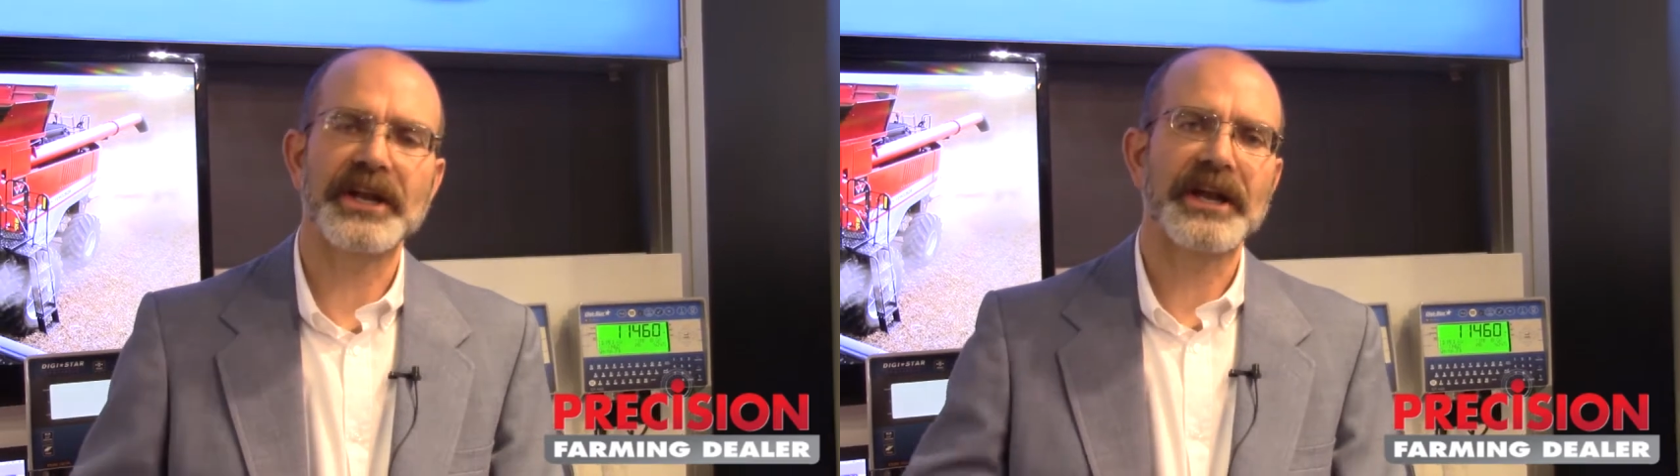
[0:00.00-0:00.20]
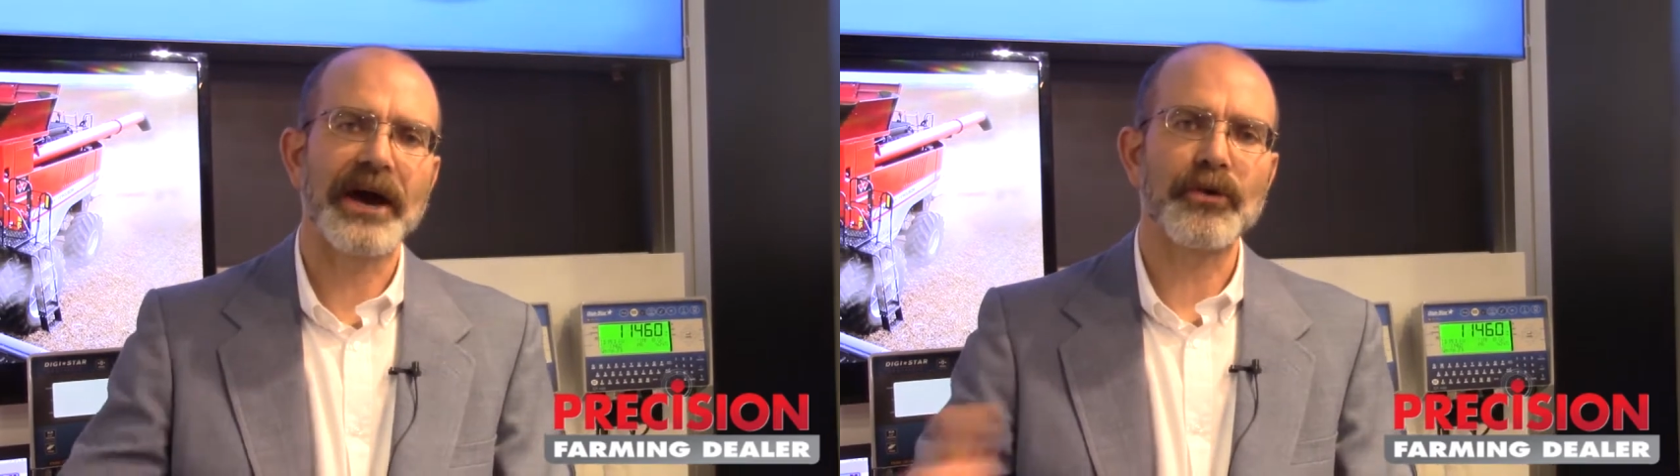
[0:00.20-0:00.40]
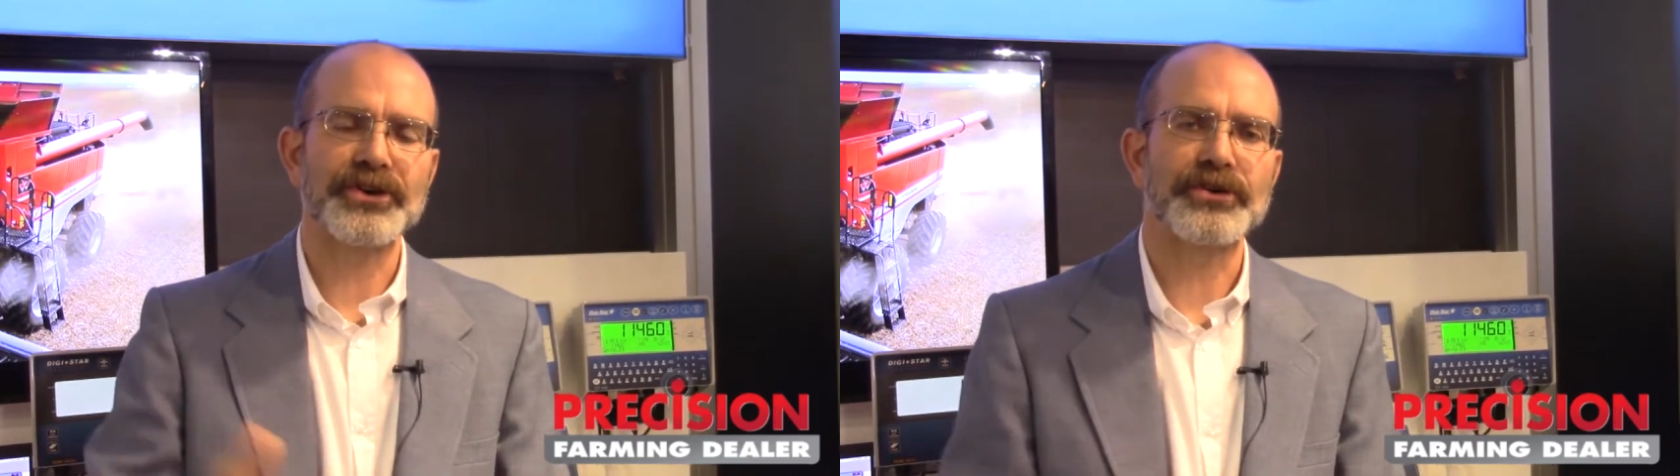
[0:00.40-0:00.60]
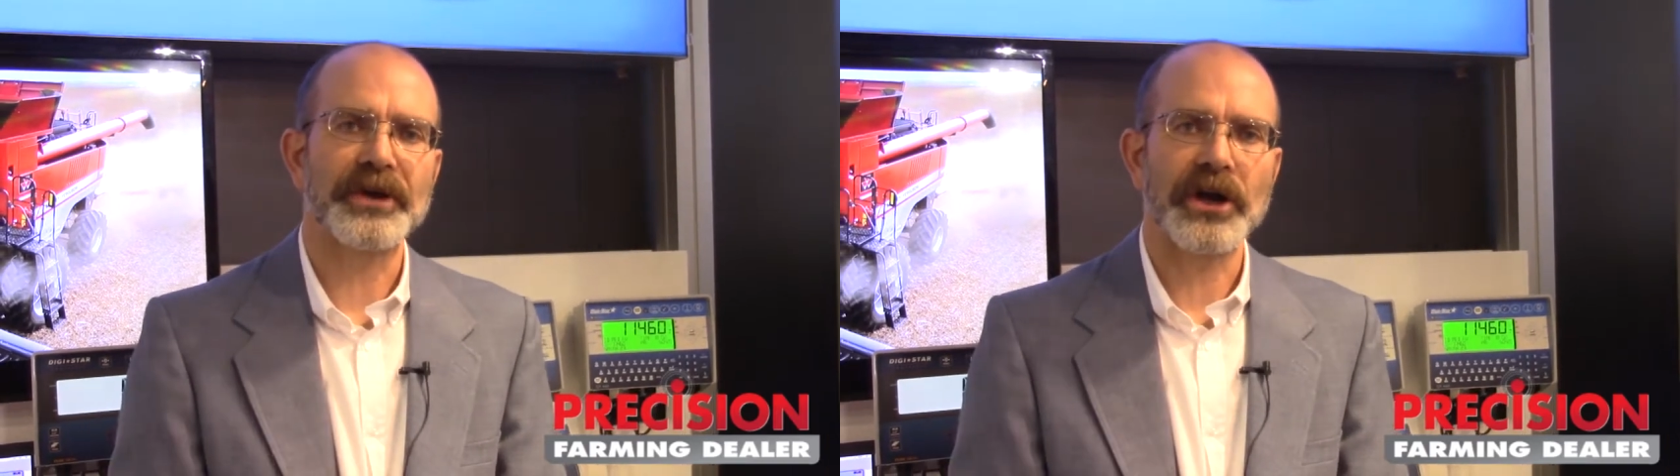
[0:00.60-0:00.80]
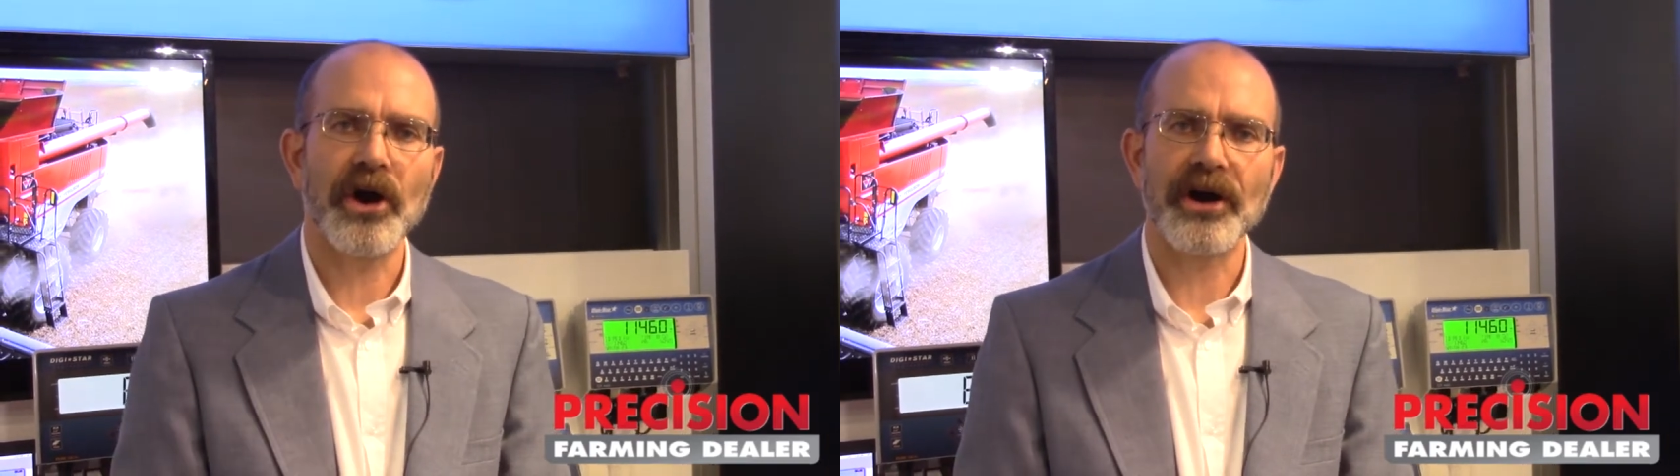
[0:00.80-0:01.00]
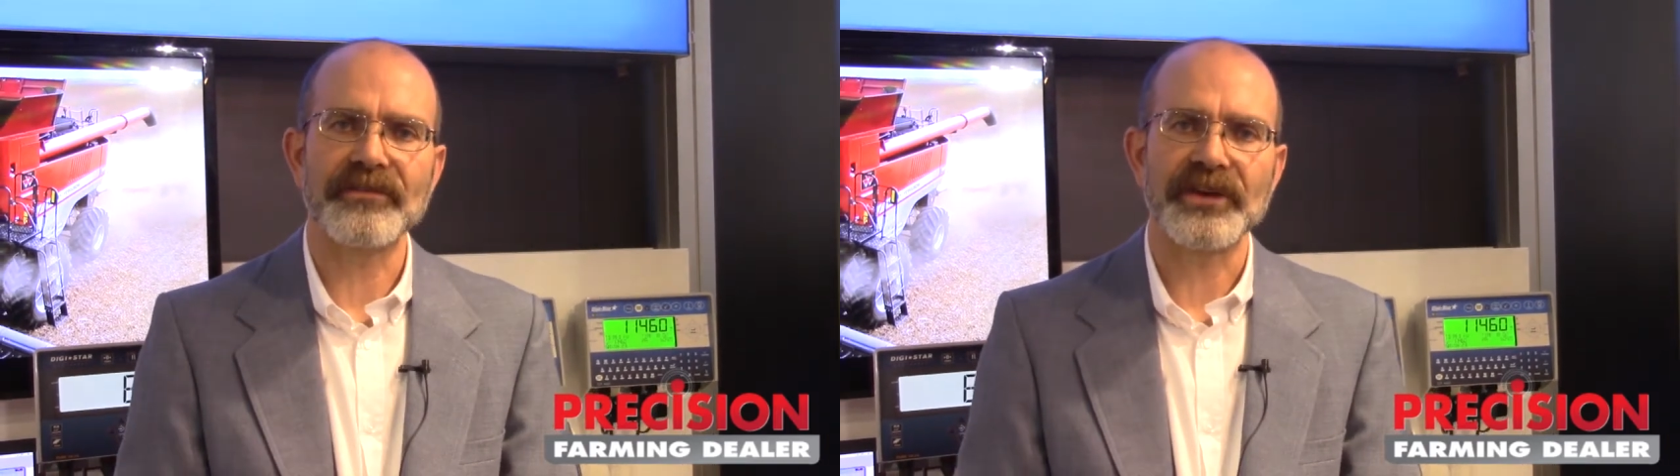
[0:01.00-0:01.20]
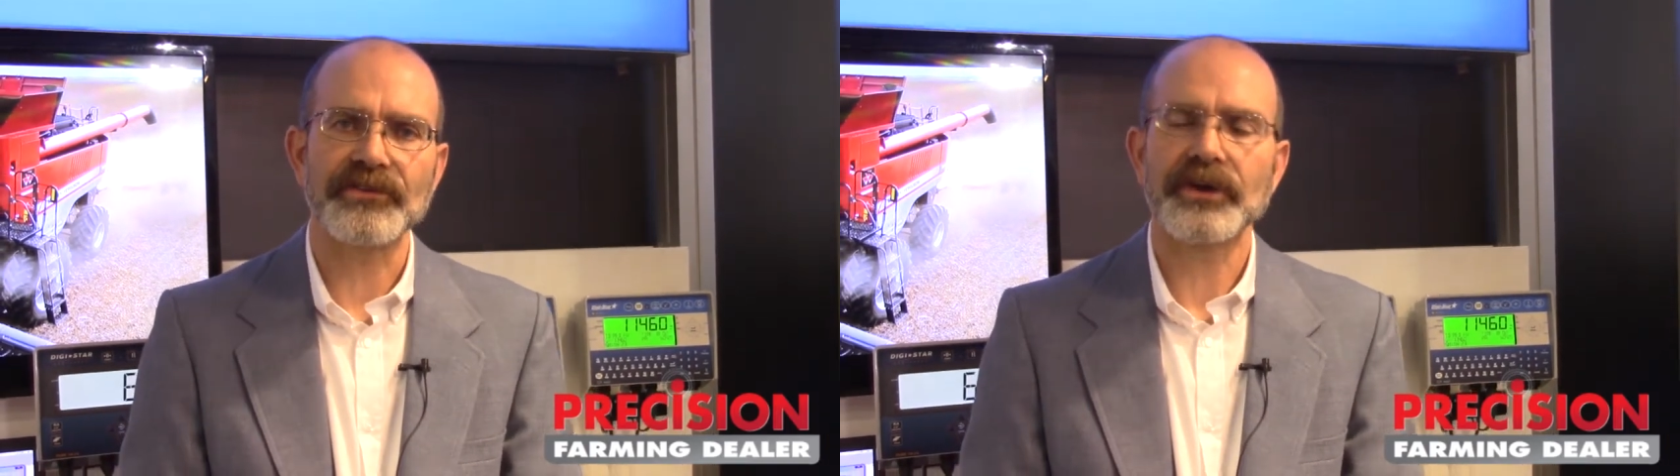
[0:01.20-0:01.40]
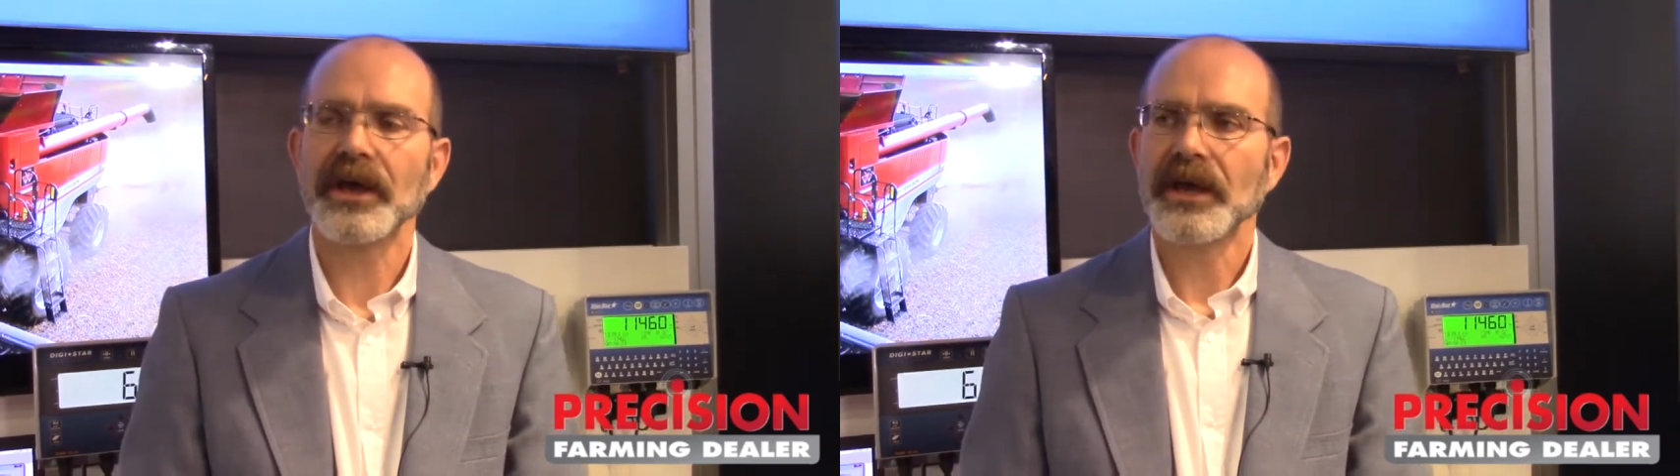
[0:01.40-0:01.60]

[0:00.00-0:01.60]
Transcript: and now we're doing harvest,